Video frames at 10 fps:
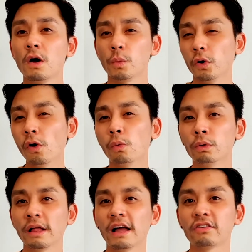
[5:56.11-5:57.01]
we all
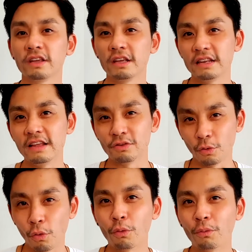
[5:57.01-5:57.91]
will actually need to
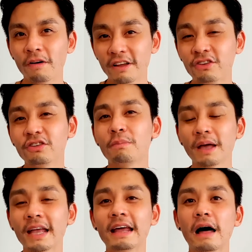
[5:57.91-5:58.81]
all eventually
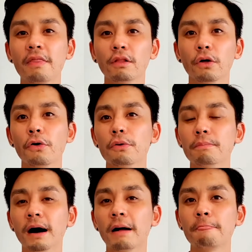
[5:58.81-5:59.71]
pay down the loan,
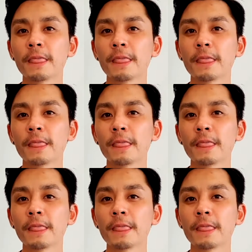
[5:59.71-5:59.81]
but